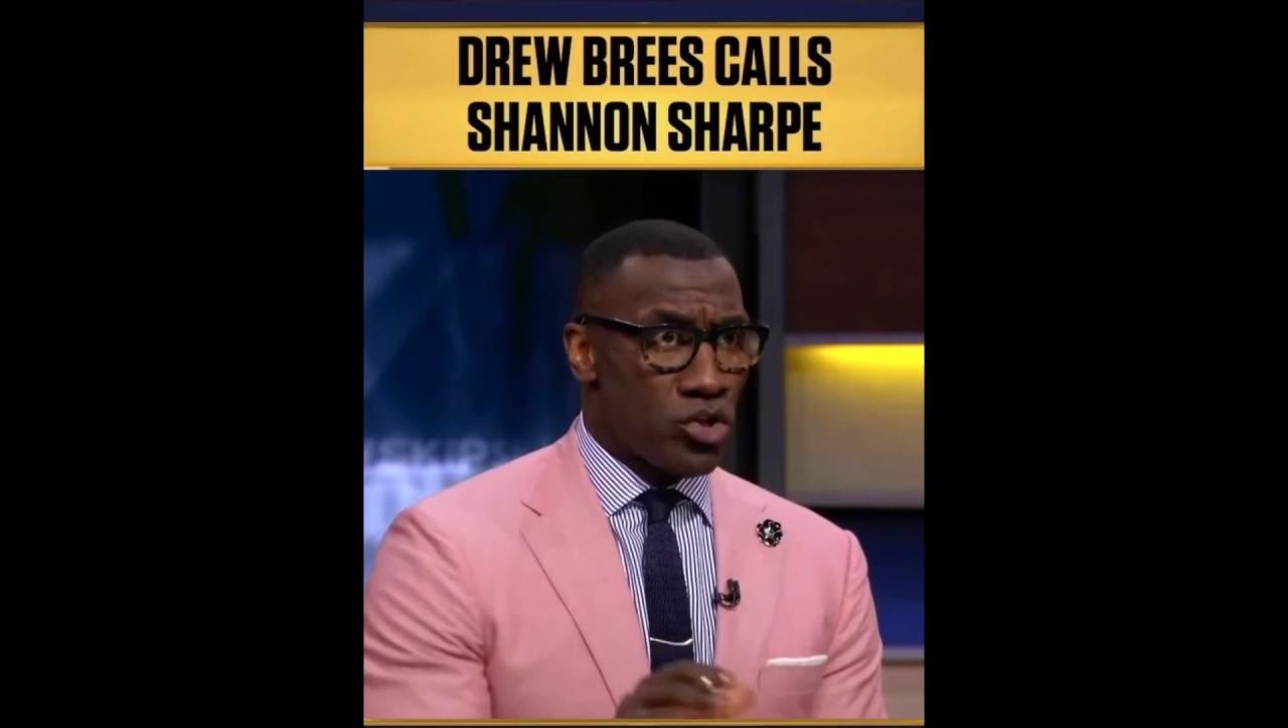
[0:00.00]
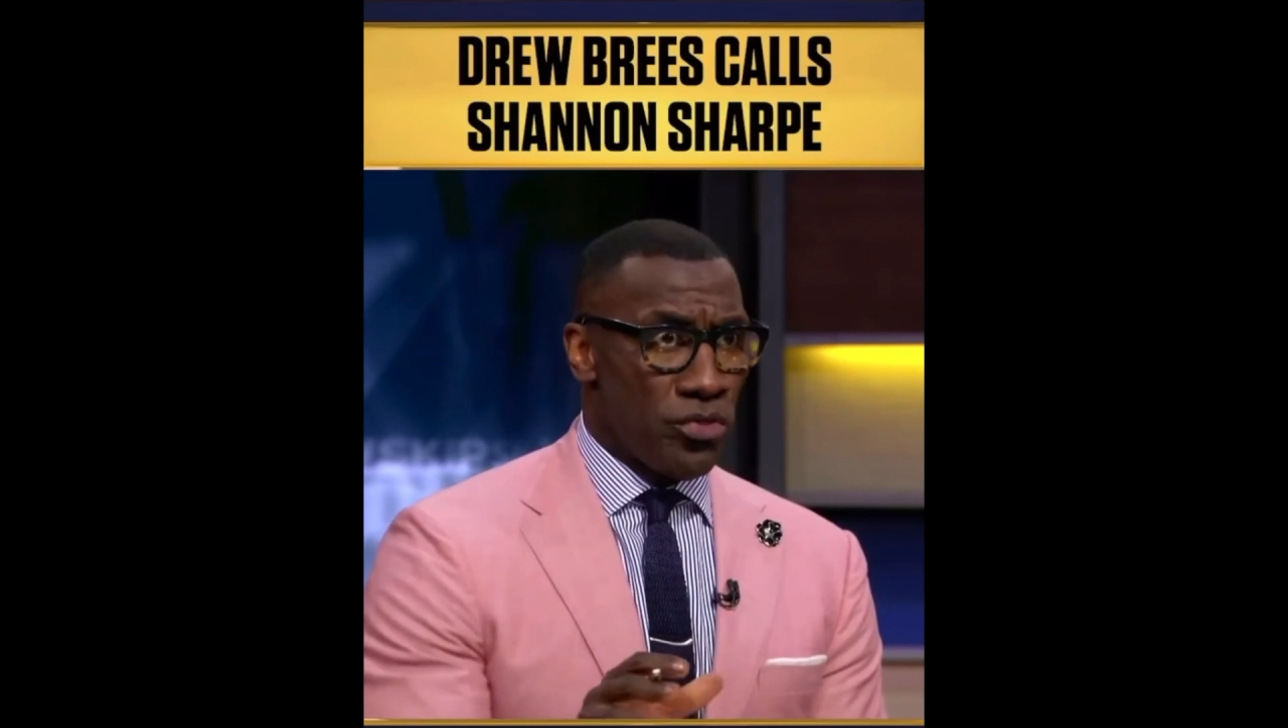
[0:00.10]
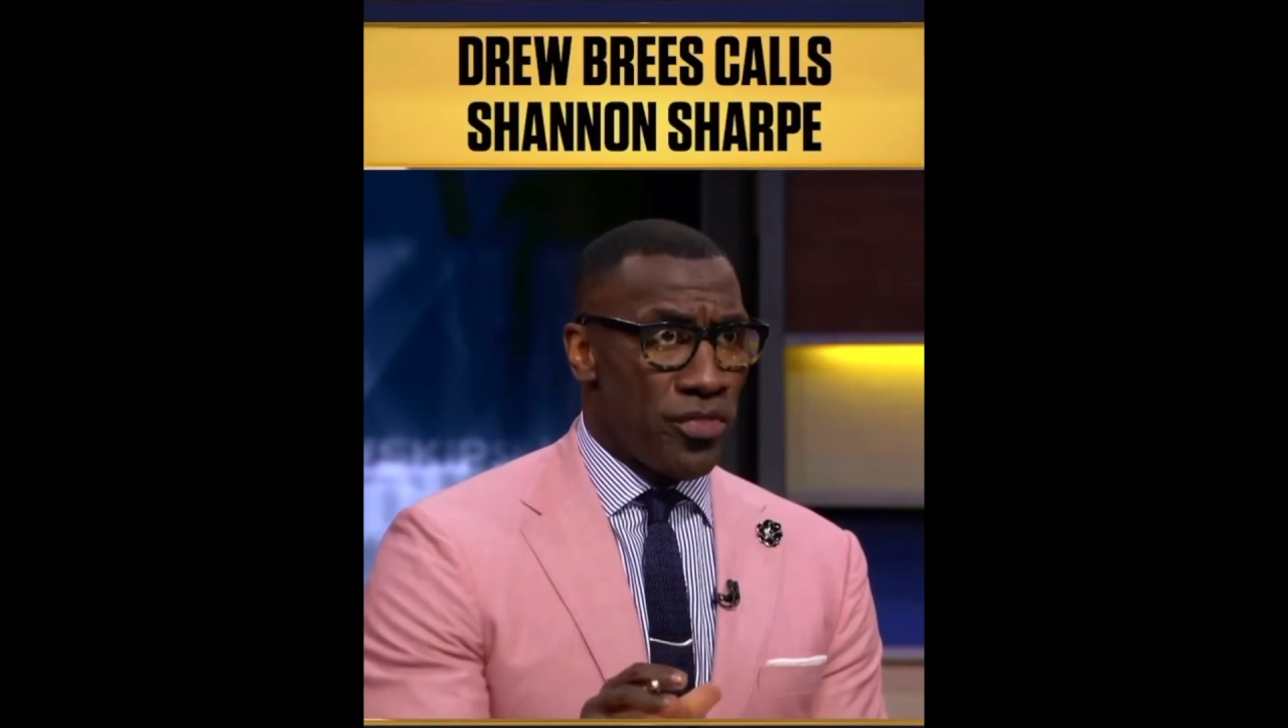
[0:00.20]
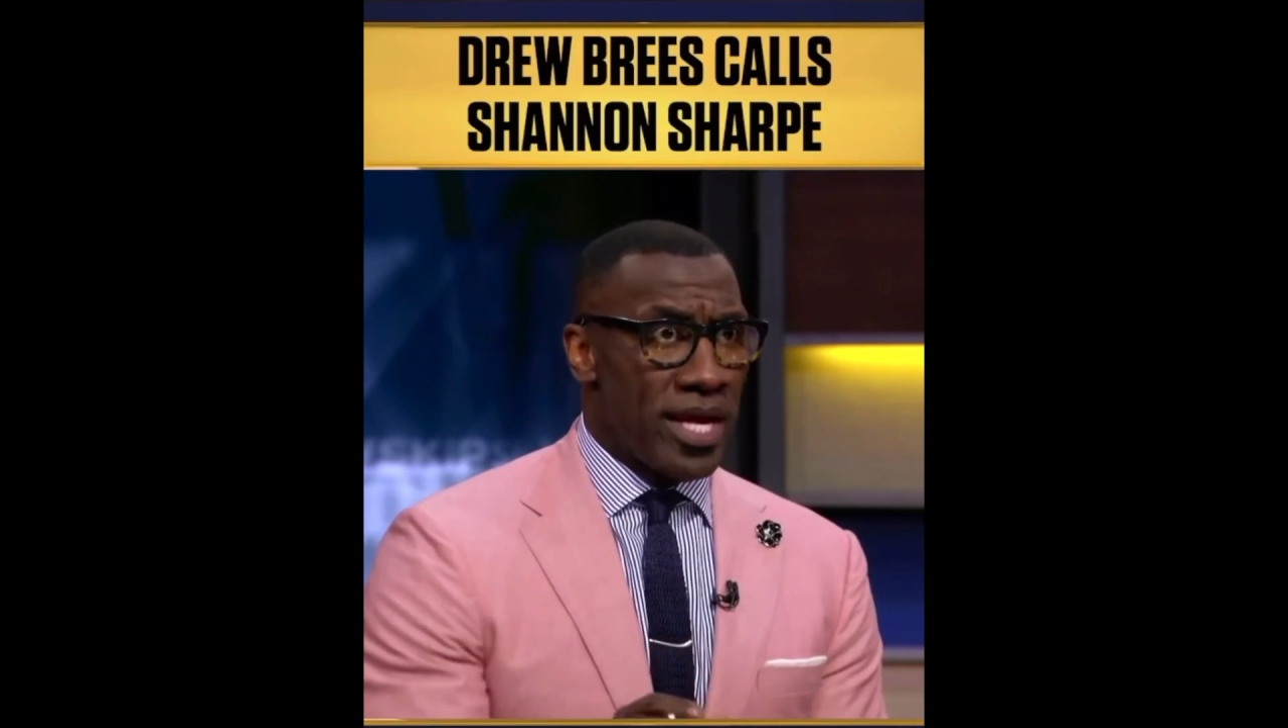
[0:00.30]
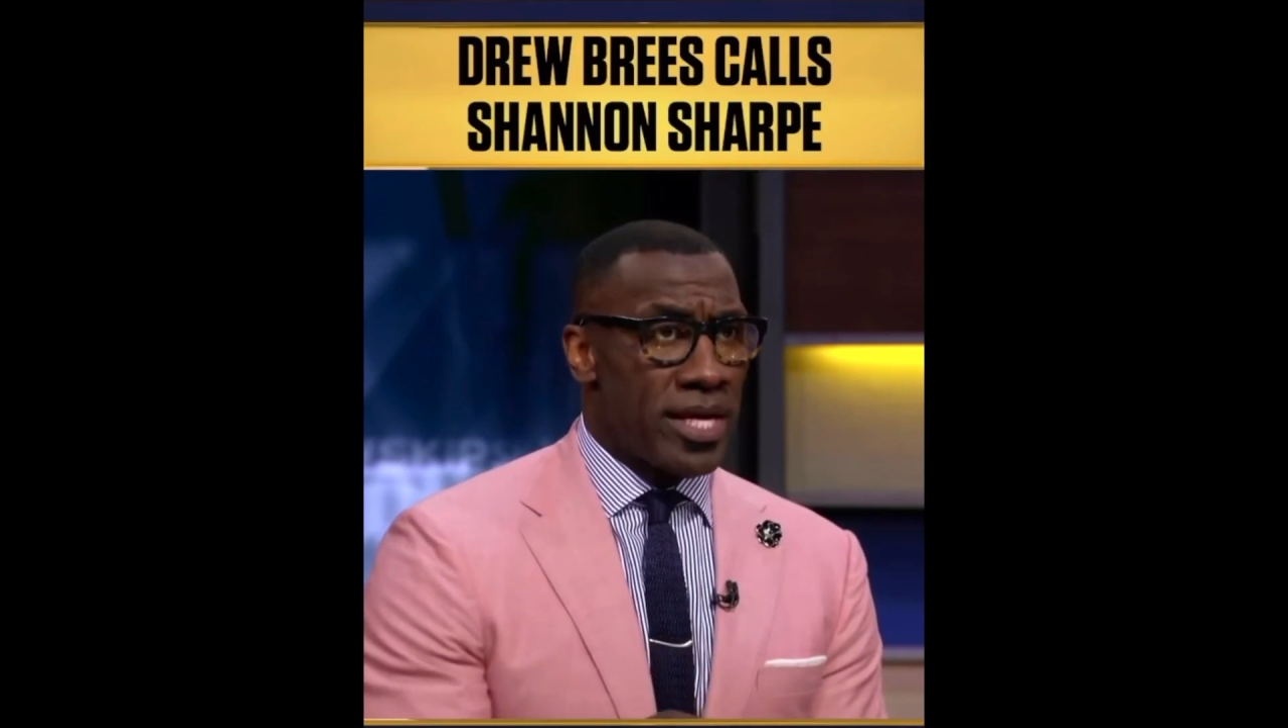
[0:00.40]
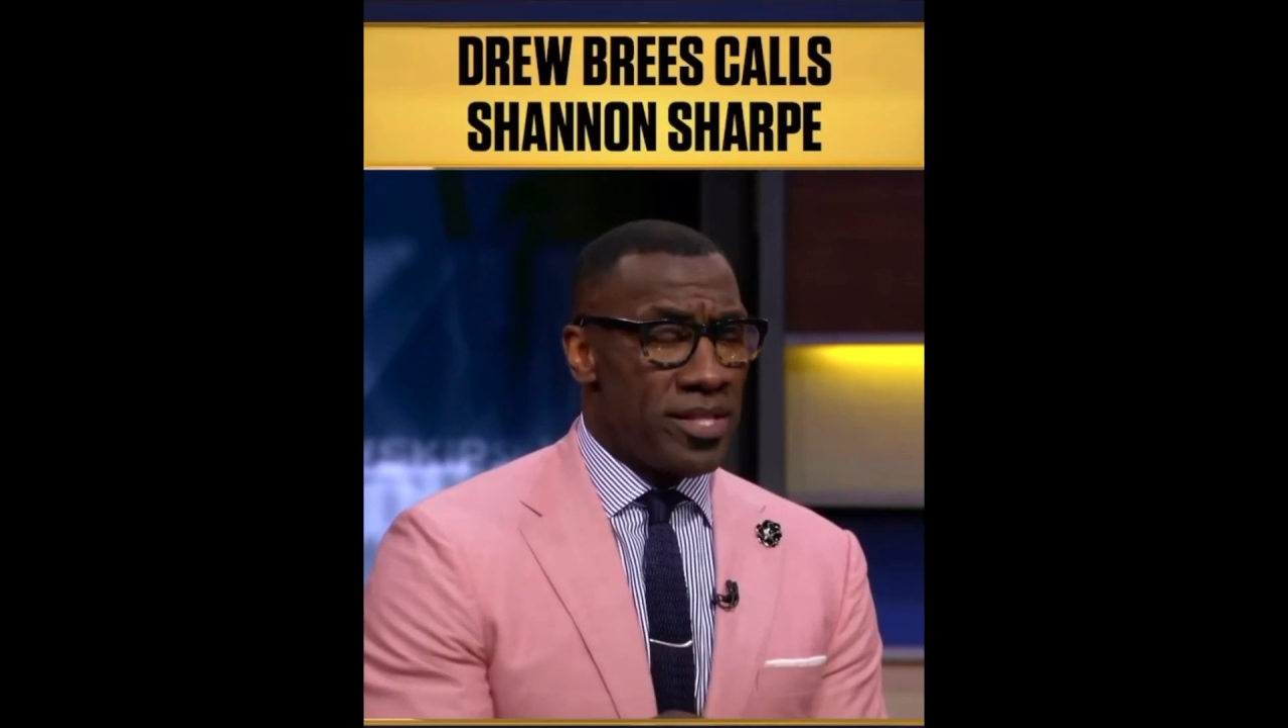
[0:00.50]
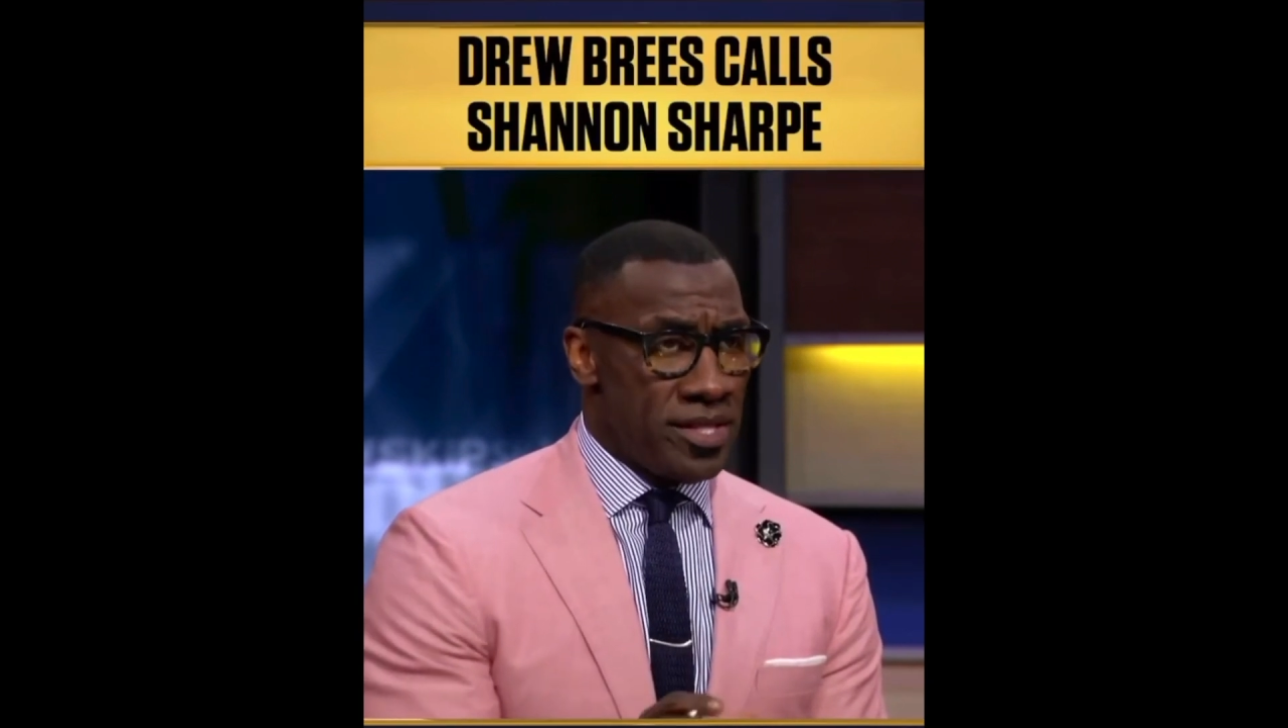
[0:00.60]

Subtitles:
you're thinking,